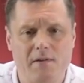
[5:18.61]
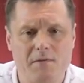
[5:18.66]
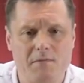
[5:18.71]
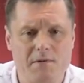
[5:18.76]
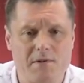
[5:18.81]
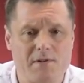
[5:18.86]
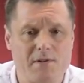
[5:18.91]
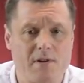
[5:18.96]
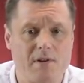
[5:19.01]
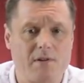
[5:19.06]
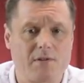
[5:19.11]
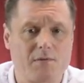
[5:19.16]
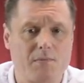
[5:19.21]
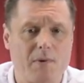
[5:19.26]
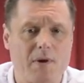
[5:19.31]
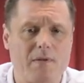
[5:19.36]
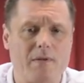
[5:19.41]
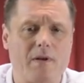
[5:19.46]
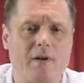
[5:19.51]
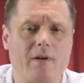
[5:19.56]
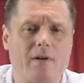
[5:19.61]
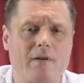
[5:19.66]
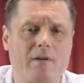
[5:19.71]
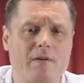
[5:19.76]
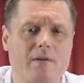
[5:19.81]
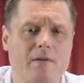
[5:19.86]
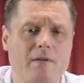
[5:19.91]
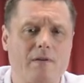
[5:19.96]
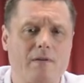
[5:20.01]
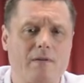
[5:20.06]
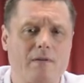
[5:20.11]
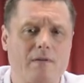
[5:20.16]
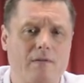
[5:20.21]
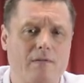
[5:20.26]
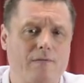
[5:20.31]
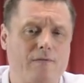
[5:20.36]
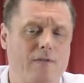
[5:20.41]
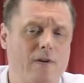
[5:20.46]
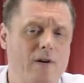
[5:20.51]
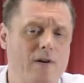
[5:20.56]
which asks whether the
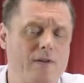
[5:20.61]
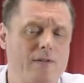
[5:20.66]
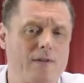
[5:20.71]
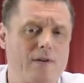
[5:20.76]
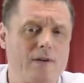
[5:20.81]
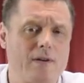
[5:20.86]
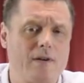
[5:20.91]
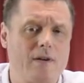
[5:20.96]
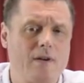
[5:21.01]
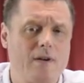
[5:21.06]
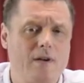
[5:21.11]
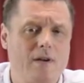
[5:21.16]
father